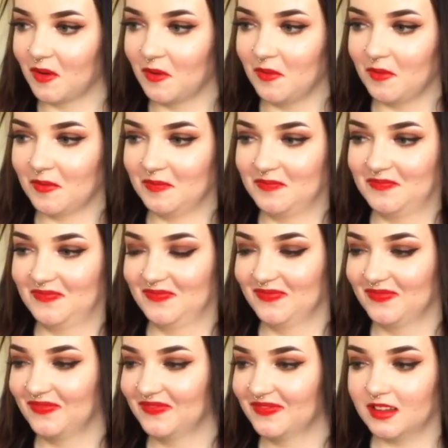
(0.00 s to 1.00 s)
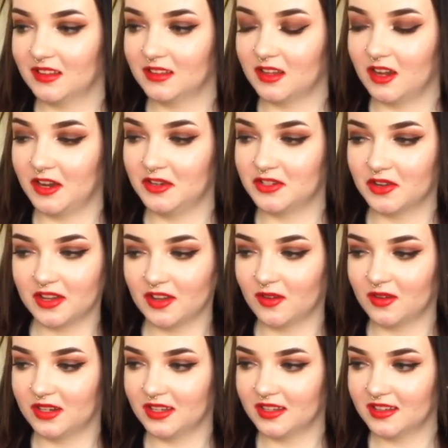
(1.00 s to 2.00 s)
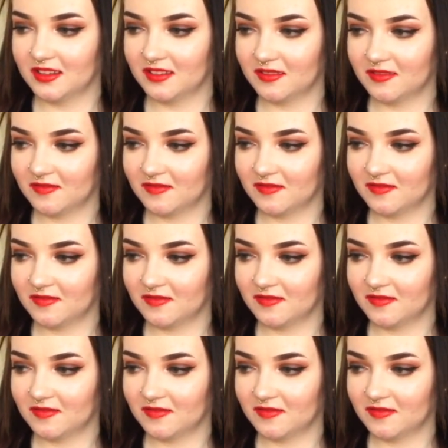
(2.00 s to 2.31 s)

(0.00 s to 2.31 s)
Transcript: Oh. Are you choking on dick?